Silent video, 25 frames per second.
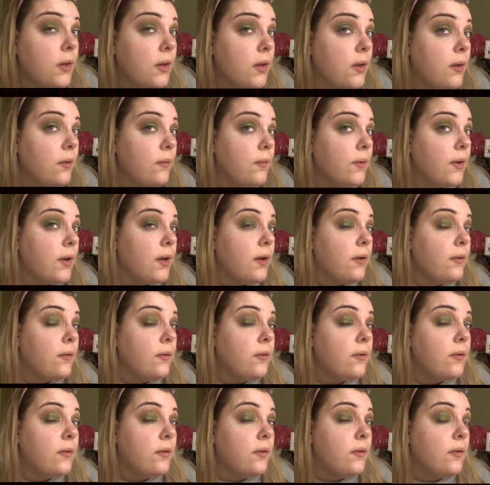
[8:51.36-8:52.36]
There we
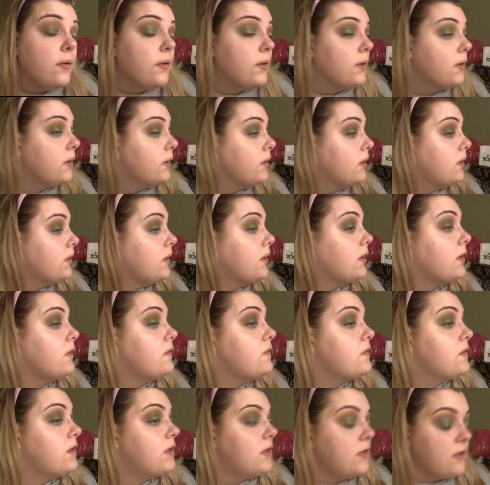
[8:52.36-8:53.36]
go. It
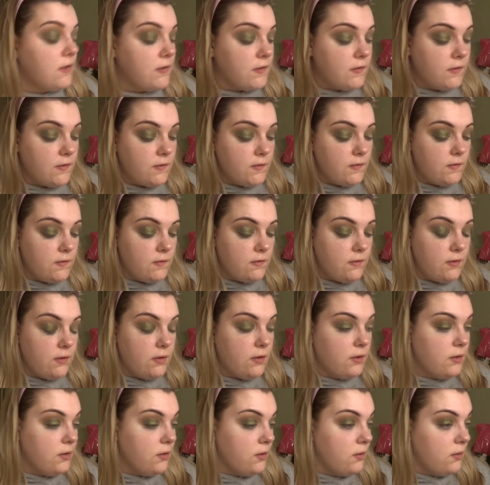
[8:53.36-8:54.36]
just,
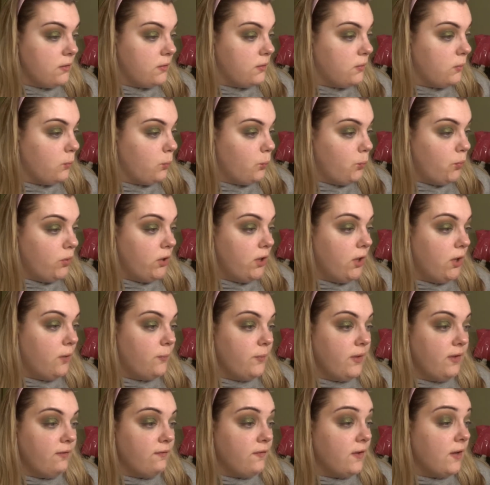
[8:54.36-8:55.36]
putting it on
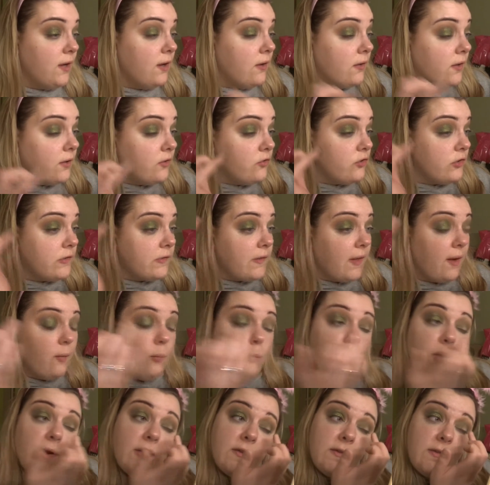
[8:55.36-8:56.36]
with your finger, it just like
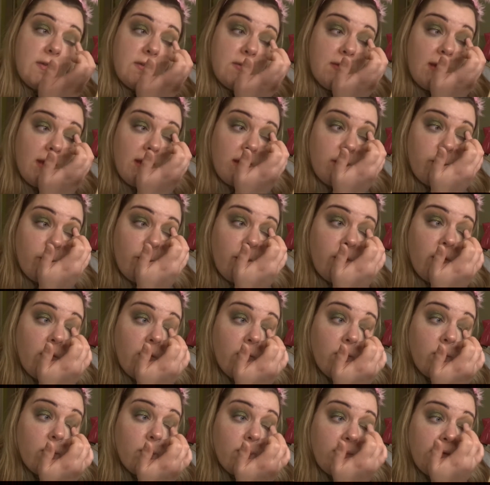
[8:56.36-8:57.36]
presses it in
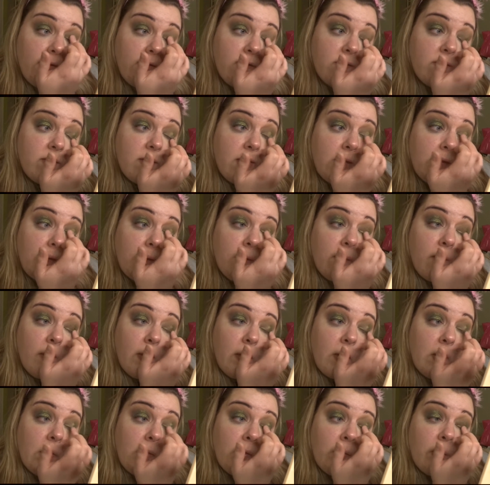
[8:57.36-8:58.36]
more and makes it
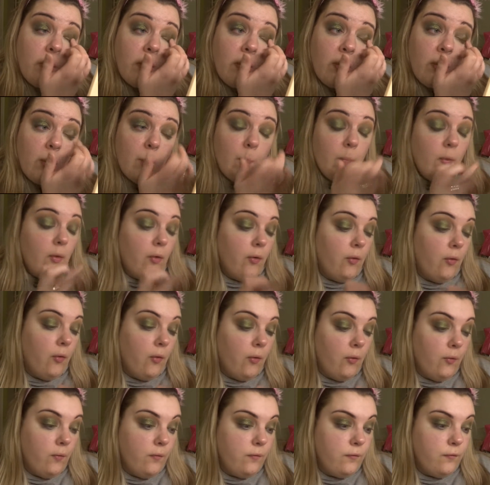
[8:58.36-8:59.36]
look
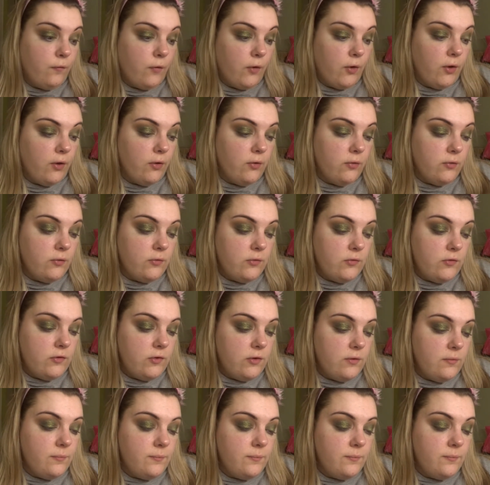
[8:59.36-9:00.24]
more foiled.